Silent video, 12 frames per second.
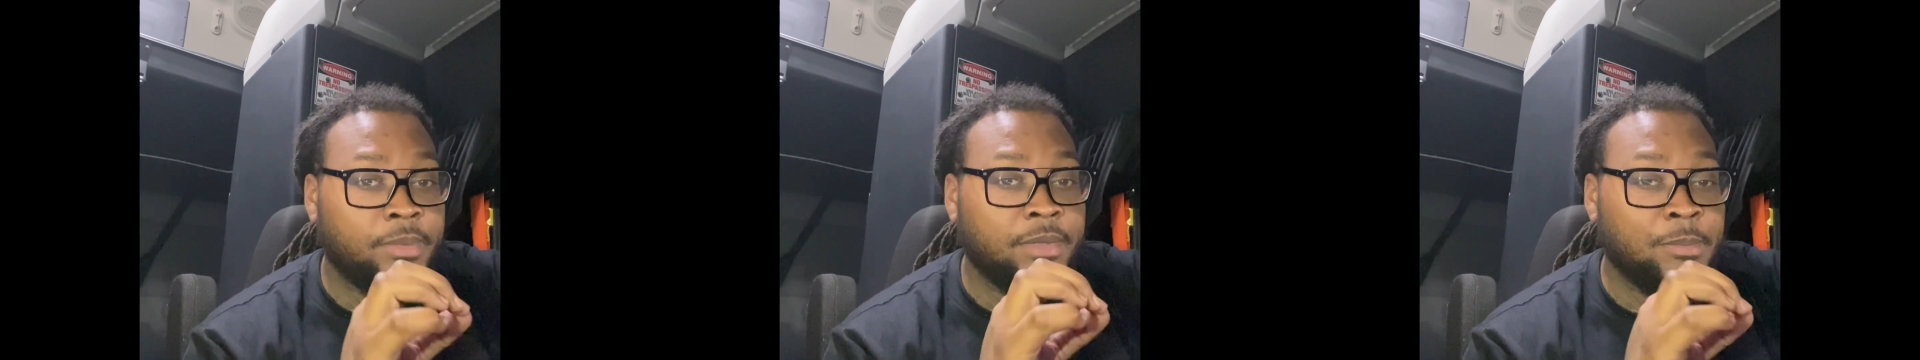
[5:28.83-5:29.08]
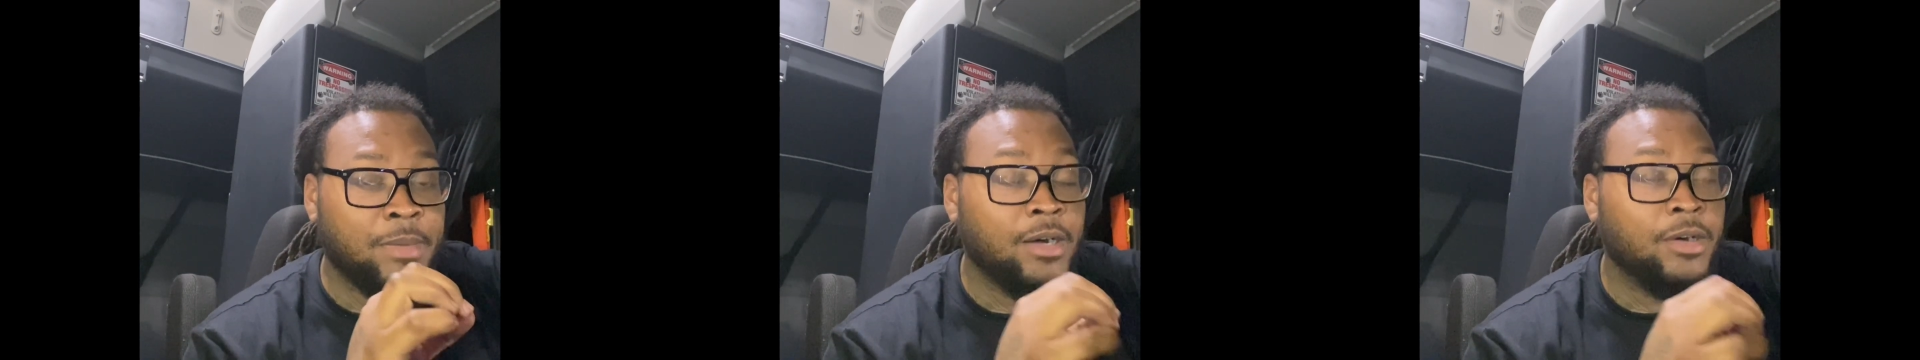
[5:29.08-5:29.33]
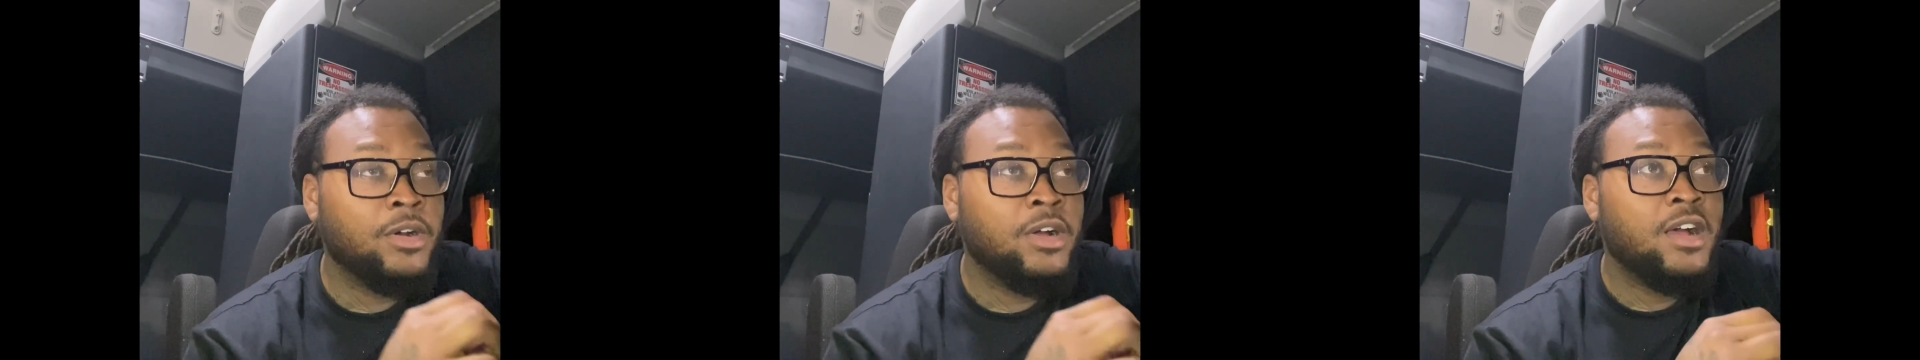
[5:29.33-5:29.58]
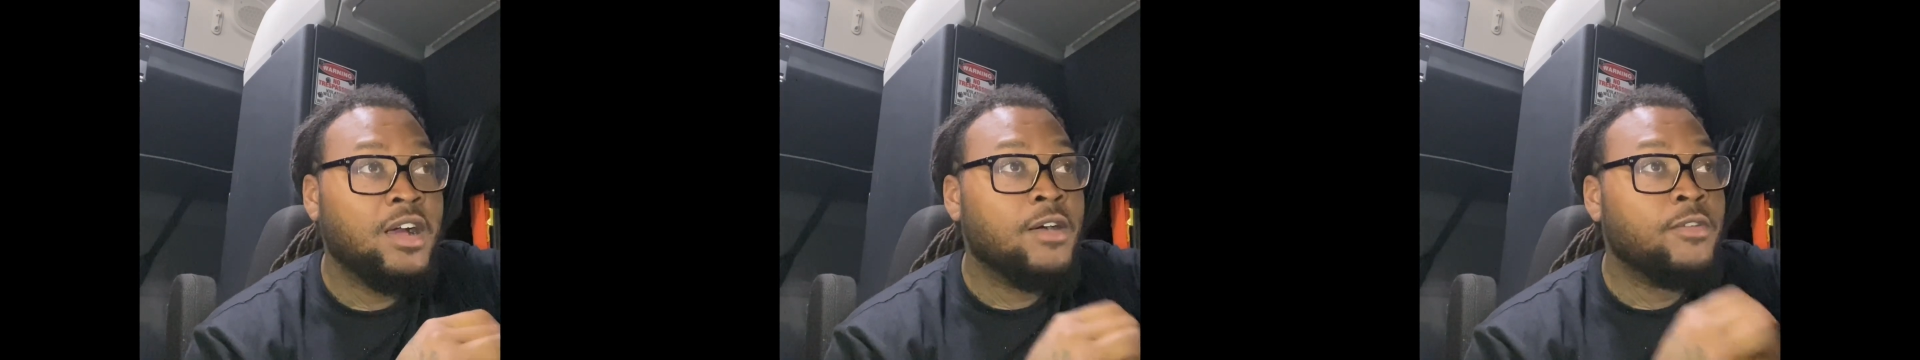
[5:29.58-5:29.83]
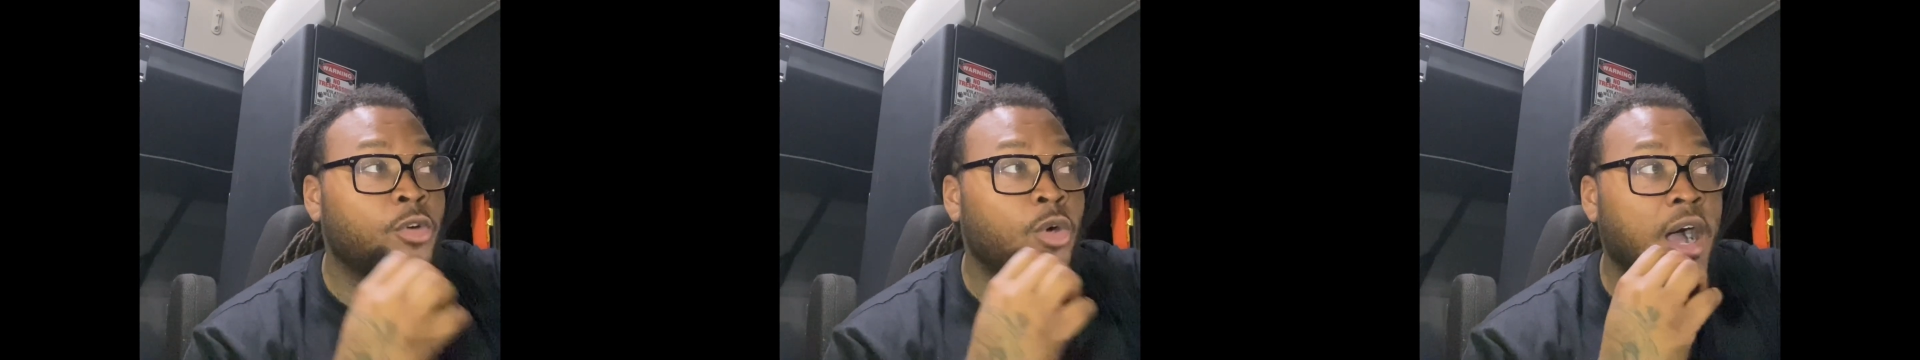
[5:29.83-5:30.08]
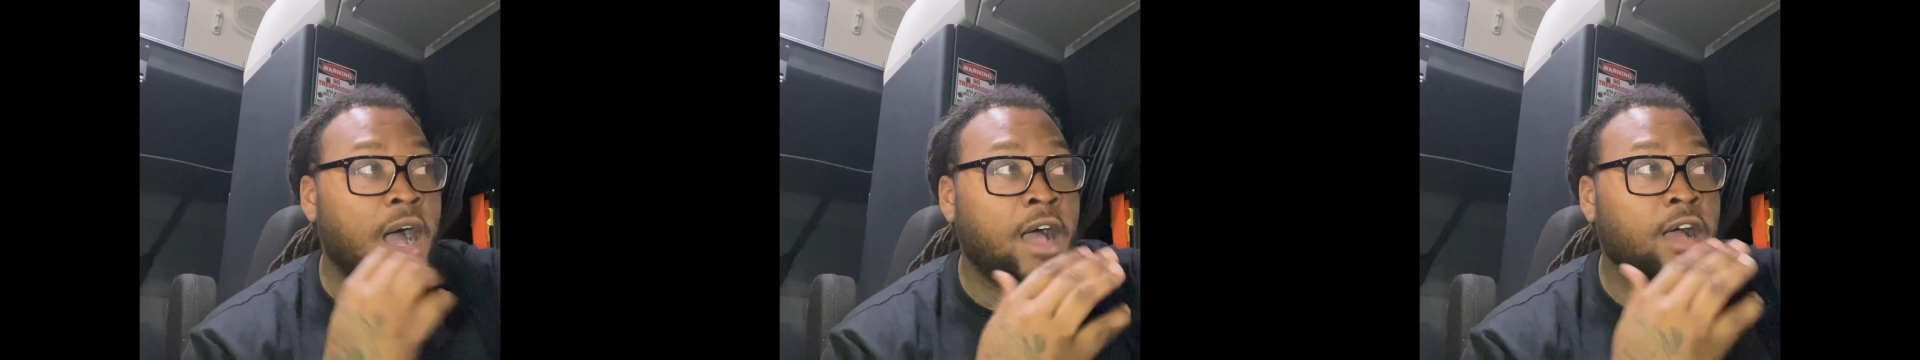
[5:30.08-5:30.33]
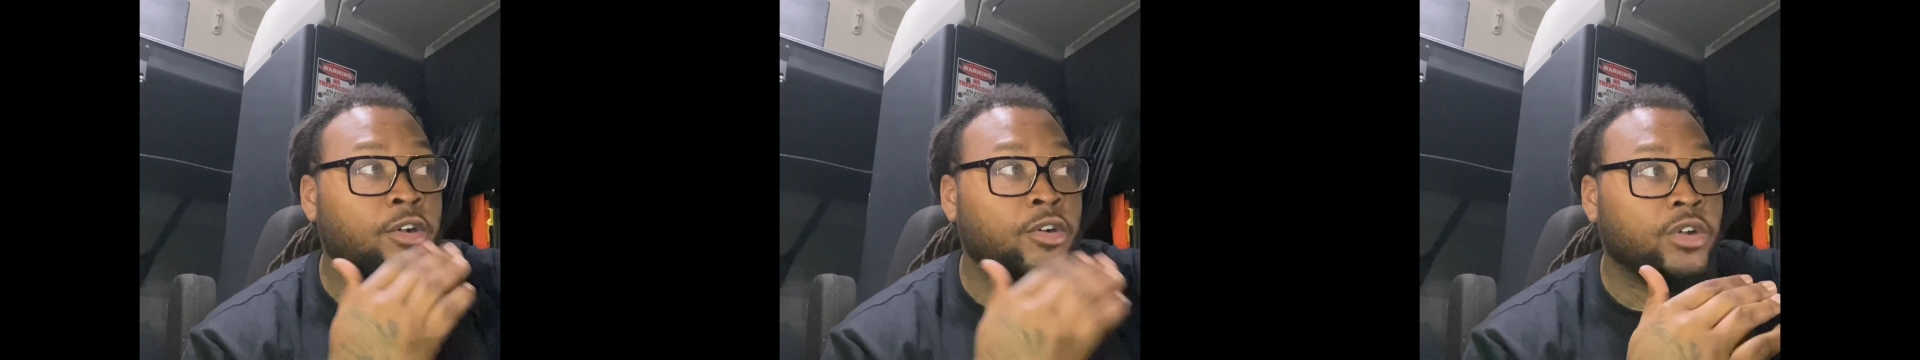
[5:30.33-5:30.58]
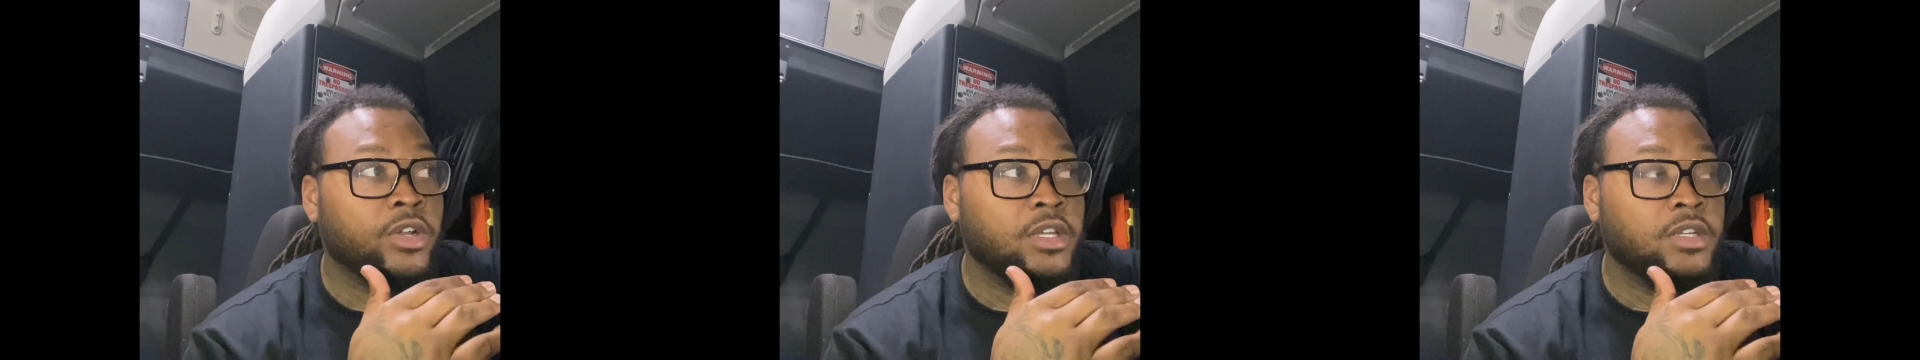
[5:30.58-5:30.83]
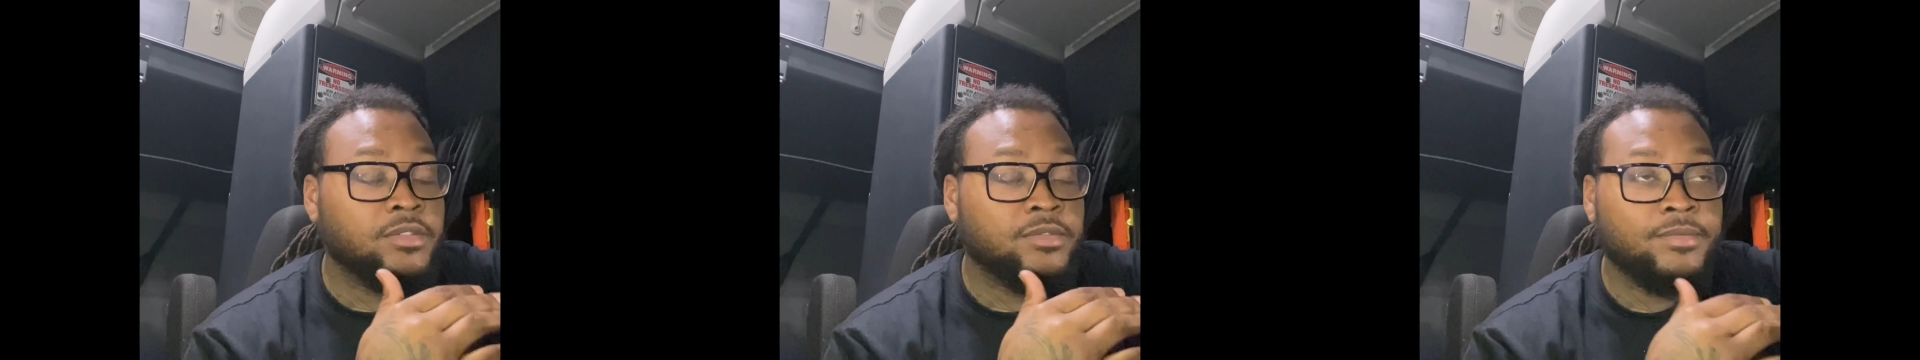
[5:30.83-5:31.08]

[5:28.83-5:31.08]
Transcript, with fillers: them out for a high grade.